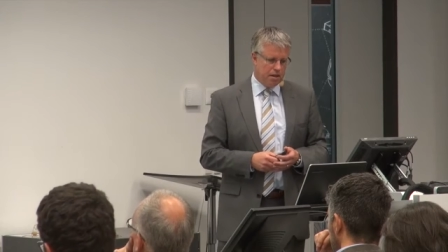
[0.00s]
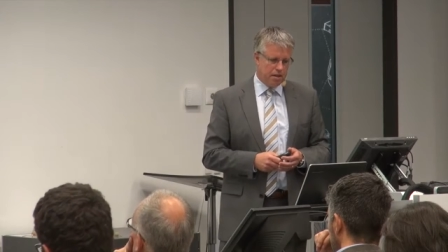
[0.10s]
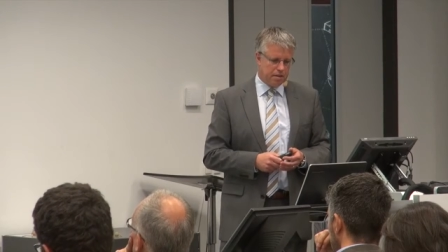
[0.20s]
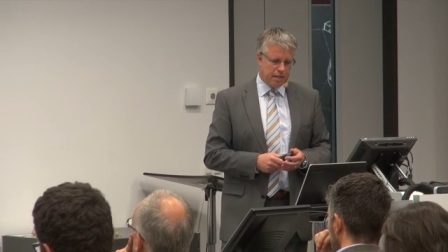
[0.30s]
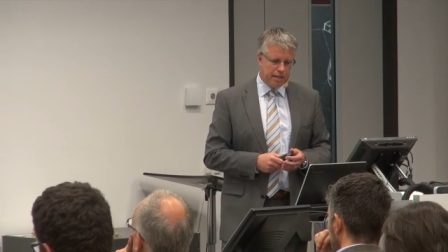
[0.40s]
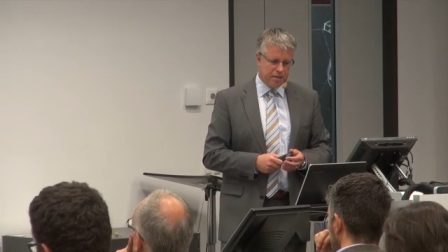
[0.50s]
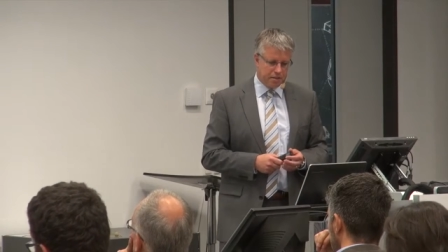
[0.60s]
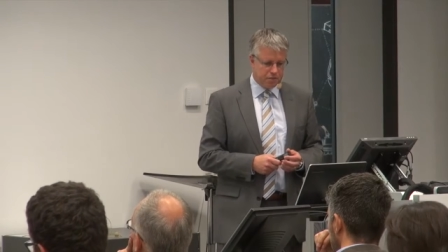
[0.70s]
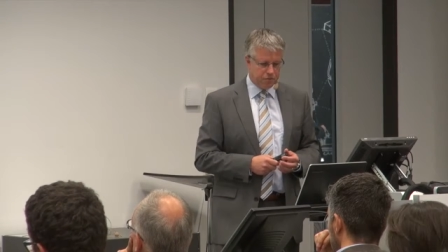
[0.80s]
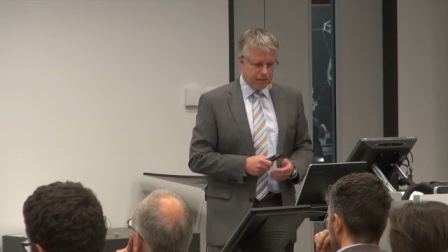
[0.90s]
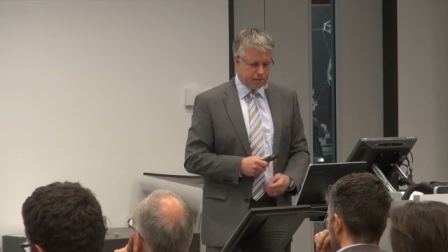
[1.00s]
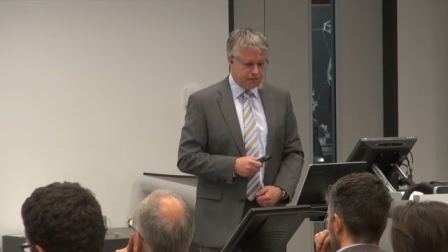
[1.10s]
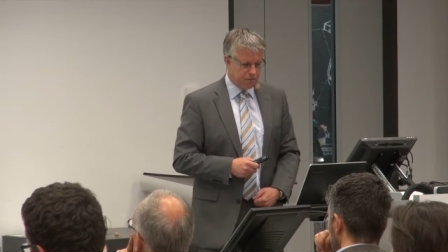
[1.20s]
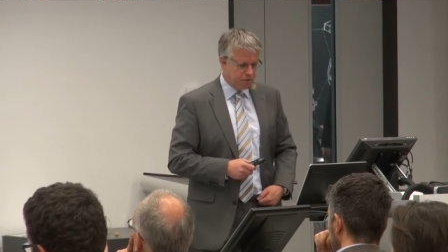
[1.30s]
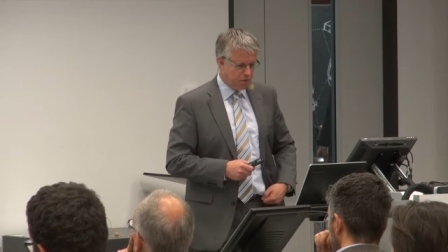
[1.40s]
And there is, in fact,
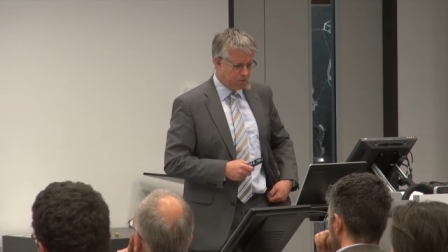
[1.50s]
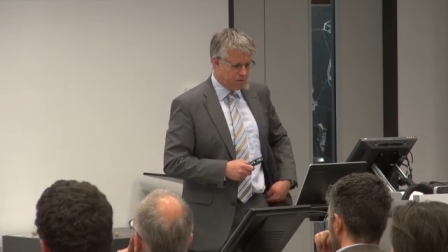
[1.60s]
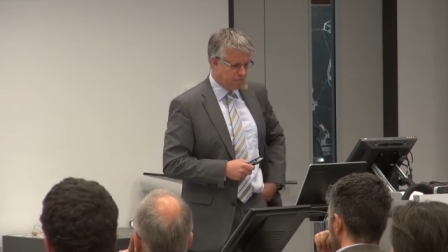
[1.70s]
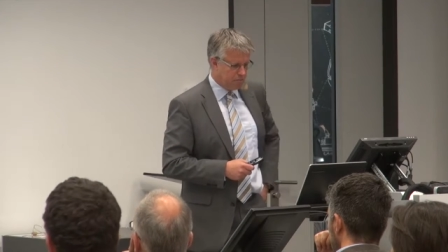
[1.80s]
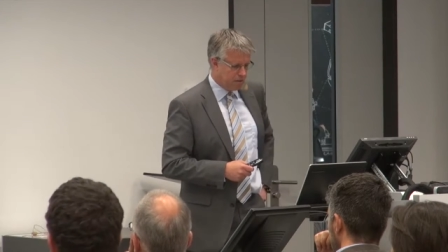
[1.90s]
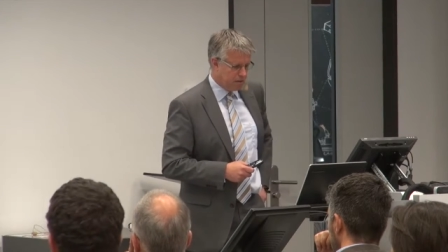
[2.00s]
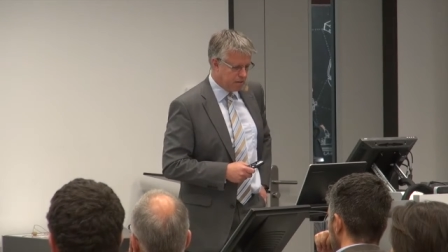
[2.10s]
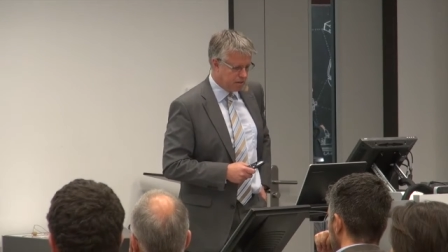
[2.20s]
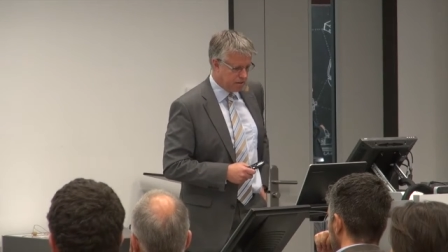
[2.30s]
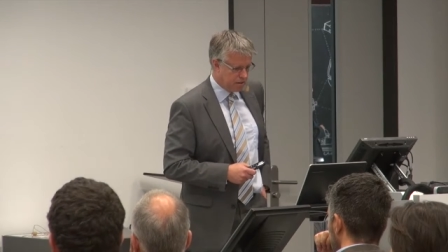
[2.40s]
even though people